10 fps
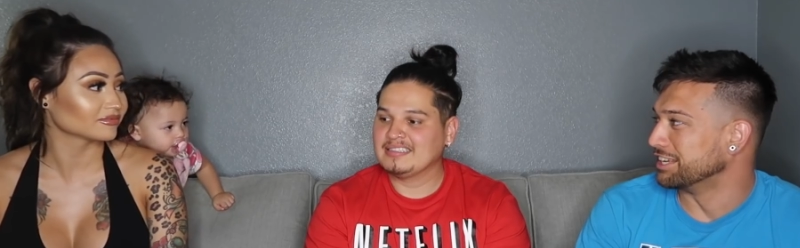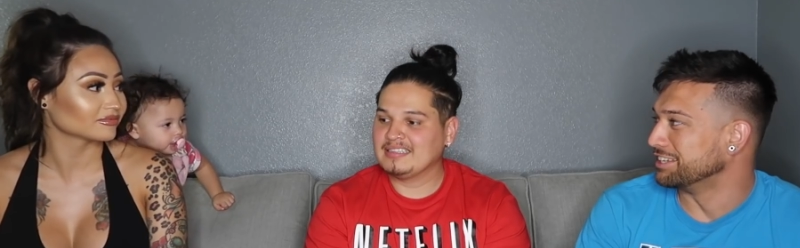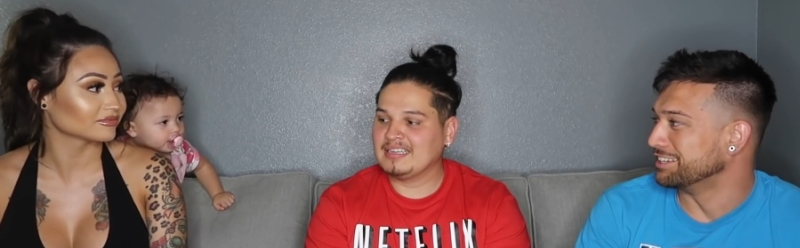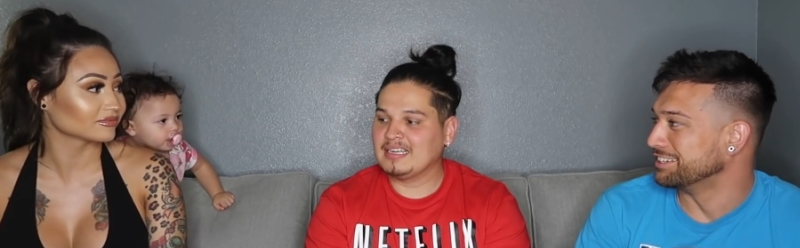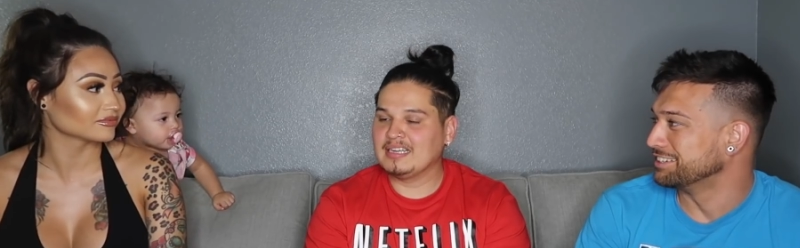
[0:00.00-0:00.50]
Speaker 1: gonna
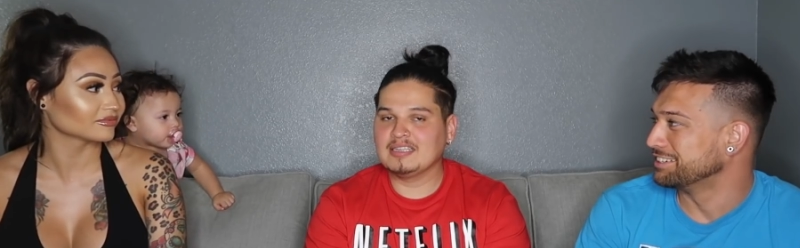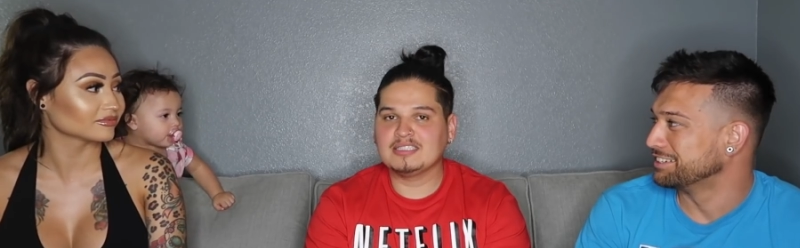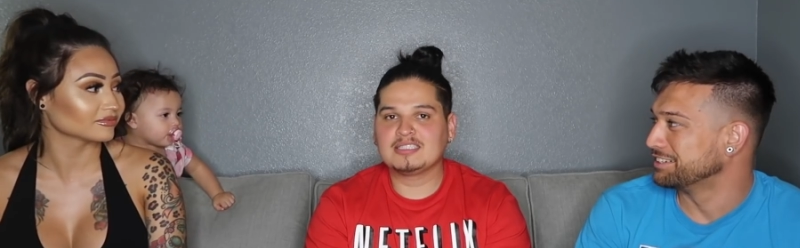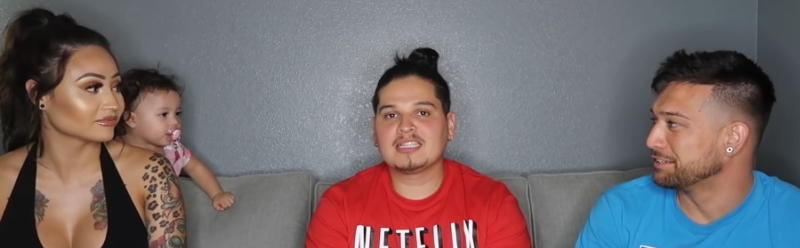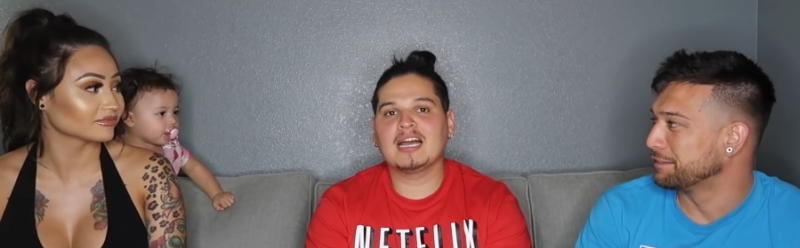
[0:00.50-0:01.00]
lie.
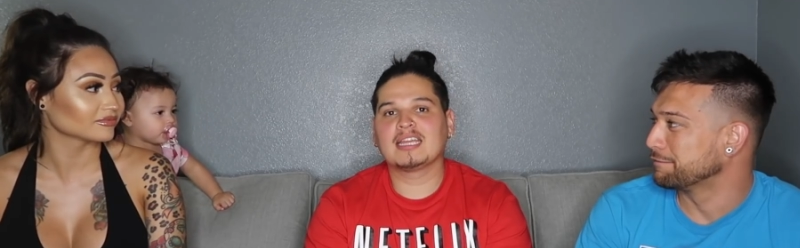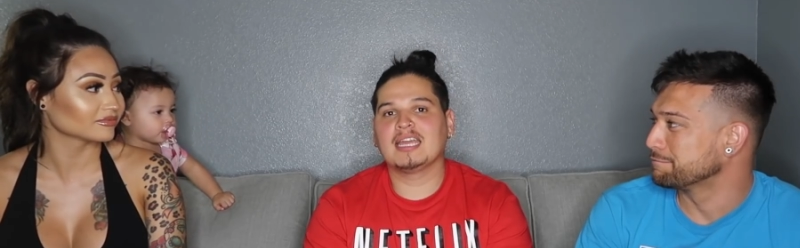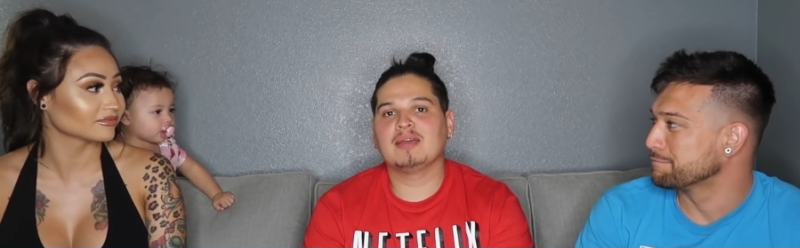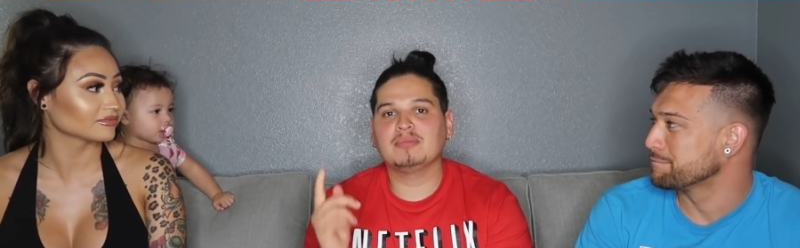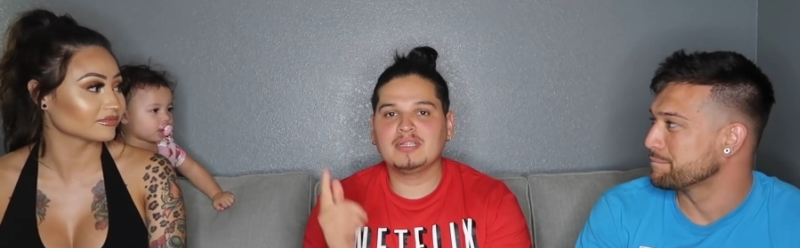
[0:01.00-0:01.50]
It's
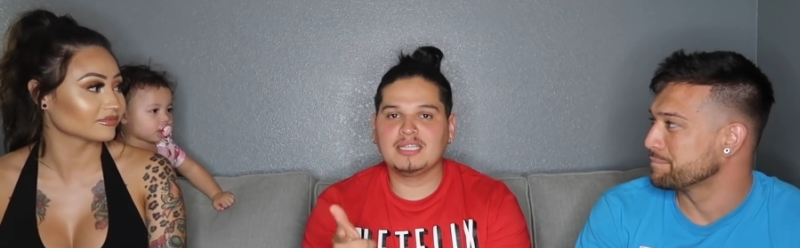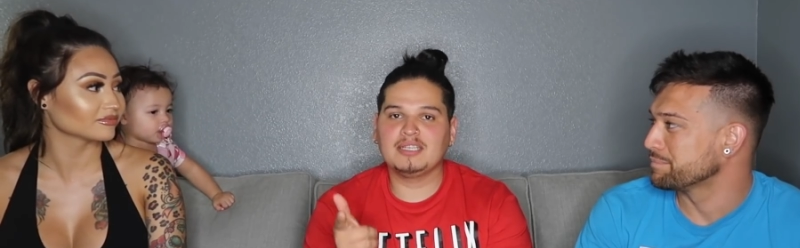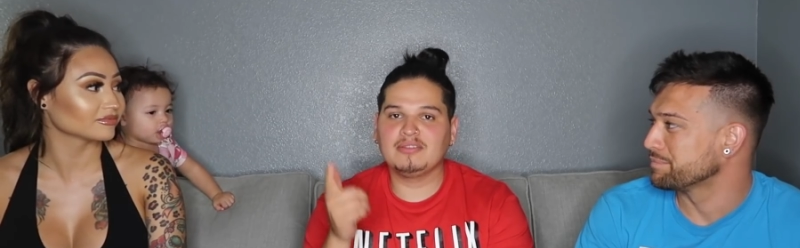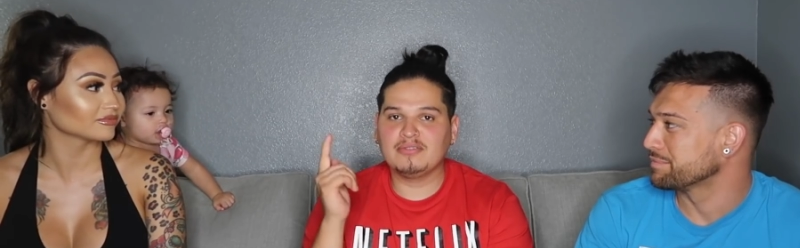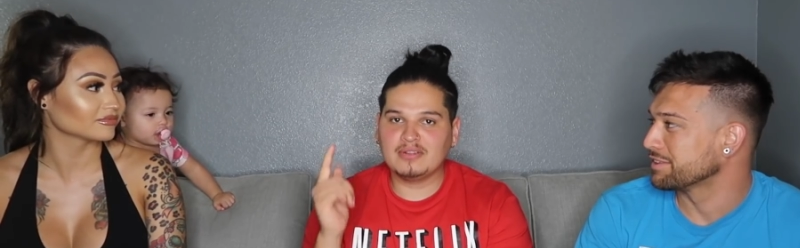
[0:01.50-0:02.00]
can't
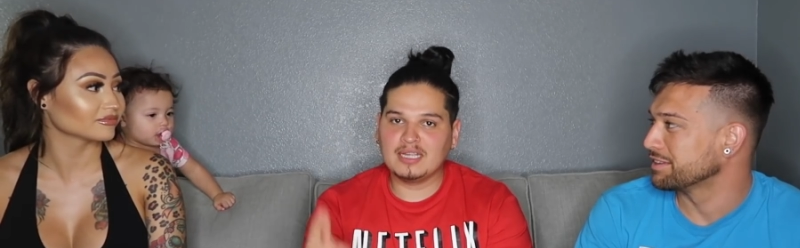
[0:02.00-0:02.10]
believe